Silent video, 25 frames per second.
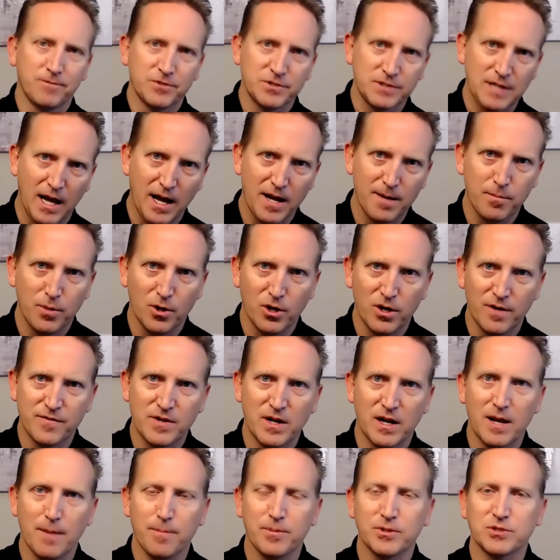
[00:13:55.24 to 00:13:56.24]
sidebar, I've
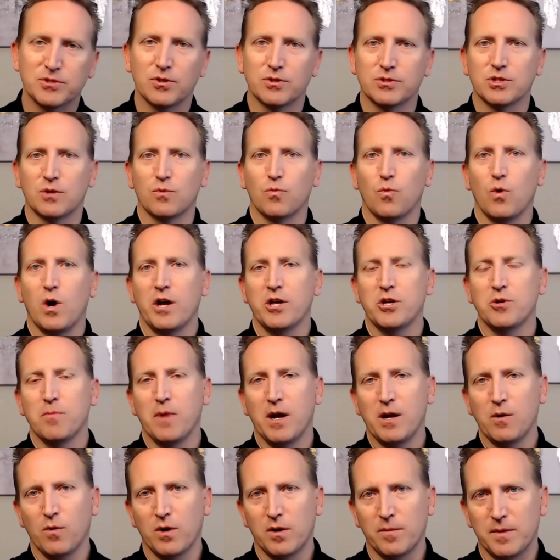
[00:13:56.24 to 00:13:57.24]
done episodes on why you
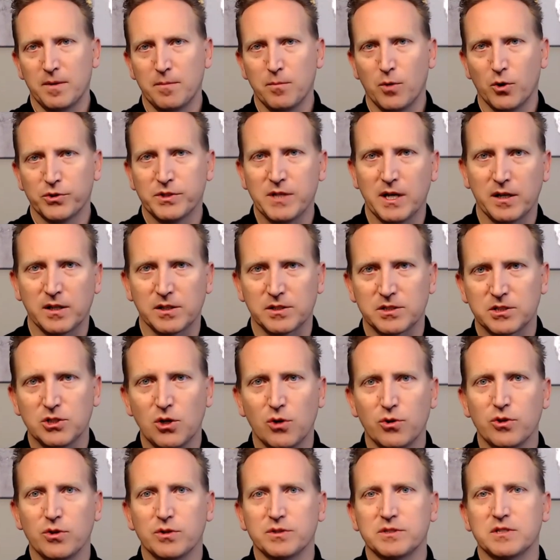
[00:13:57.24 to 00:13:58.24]
might want to be
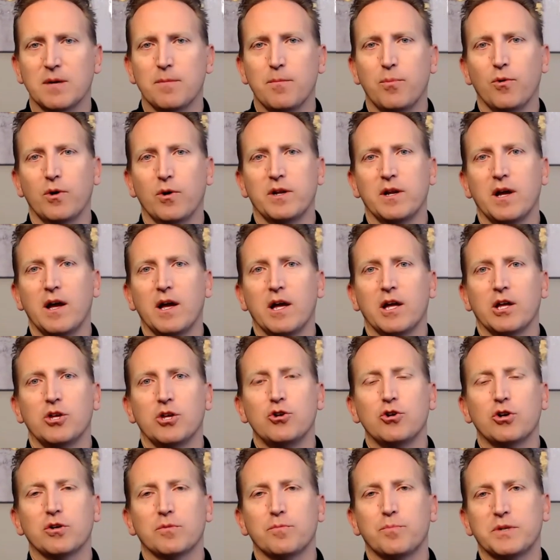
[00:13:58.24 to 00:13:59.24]
multi-custodial at some point.
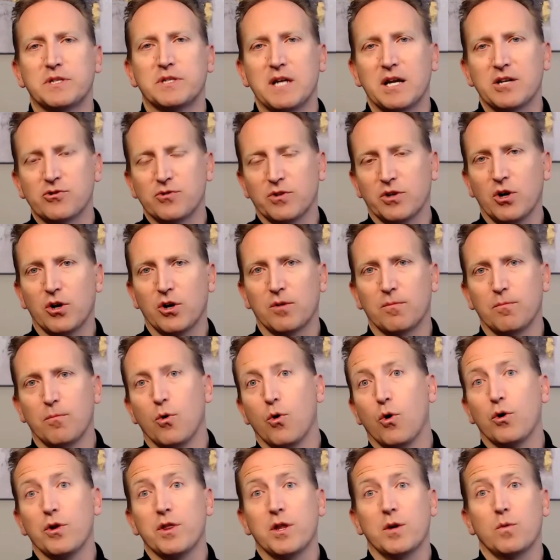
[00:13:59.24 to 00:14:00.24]
You could potentially go to
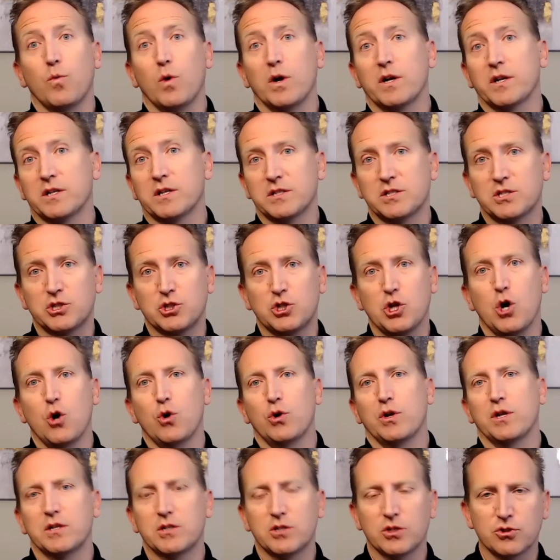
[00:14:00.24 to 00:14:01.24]
more than one
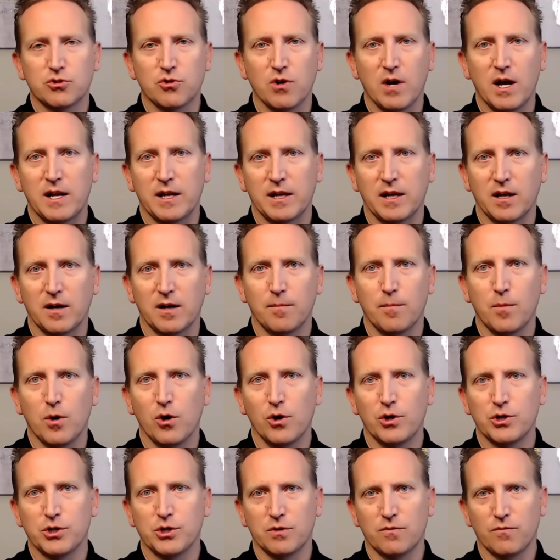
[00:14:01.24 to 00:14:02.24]
custodian to try to get a
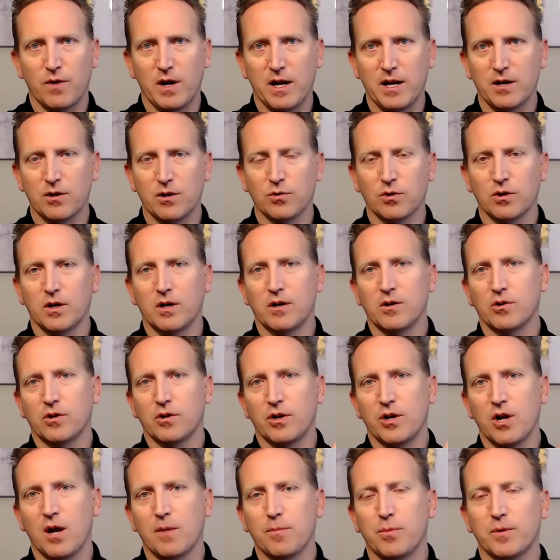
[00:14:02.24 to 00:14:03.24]
margin rate
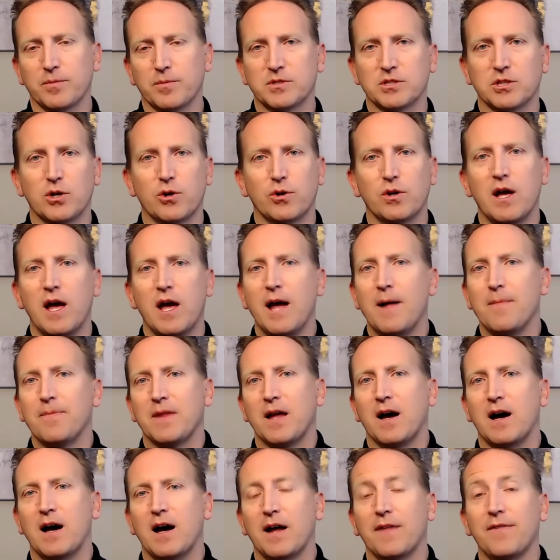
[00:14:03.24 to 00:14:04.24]
or non-purpose loan.
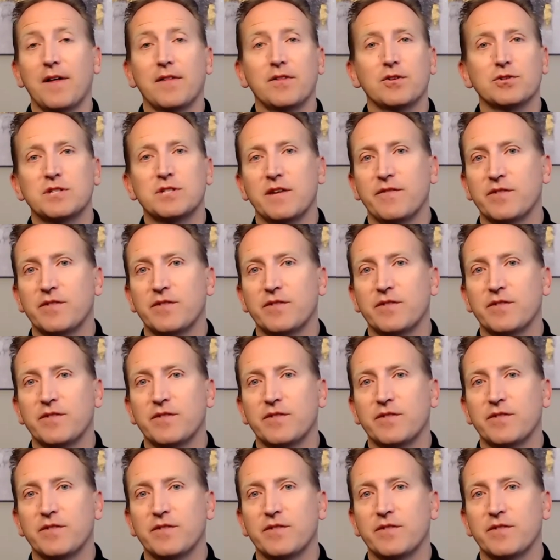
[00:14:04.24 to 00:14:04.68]
And then there's